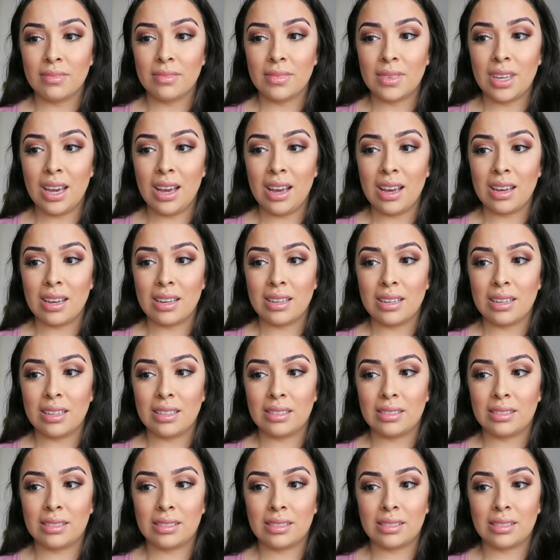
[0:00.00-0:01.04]
yeah,
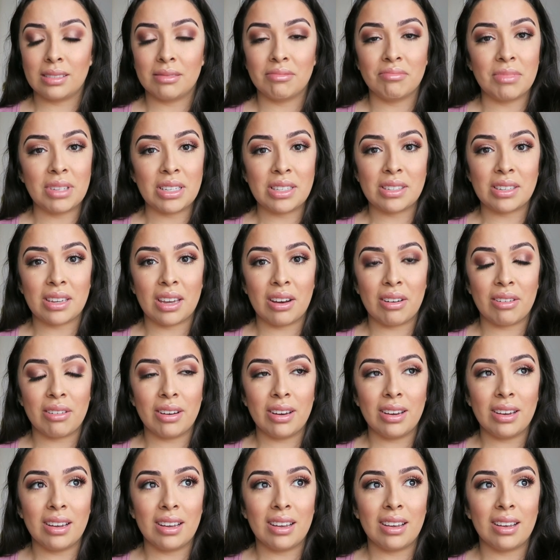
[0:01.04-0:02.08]
it's
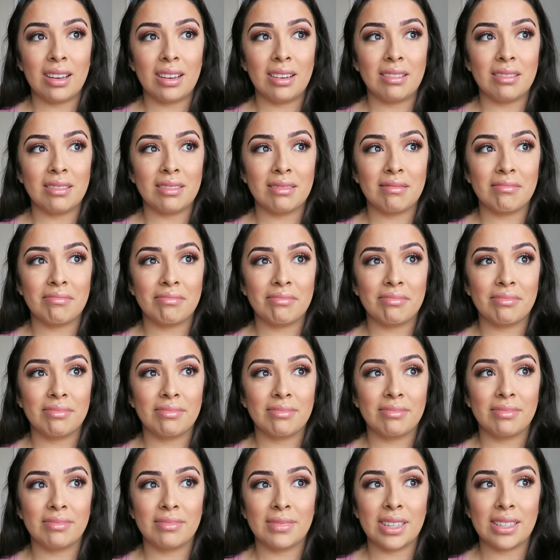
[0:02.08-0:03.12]
scary and
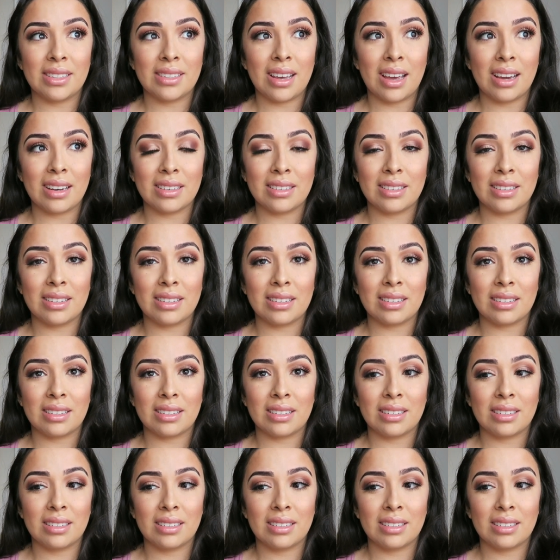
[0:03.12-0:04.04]
it's hectic.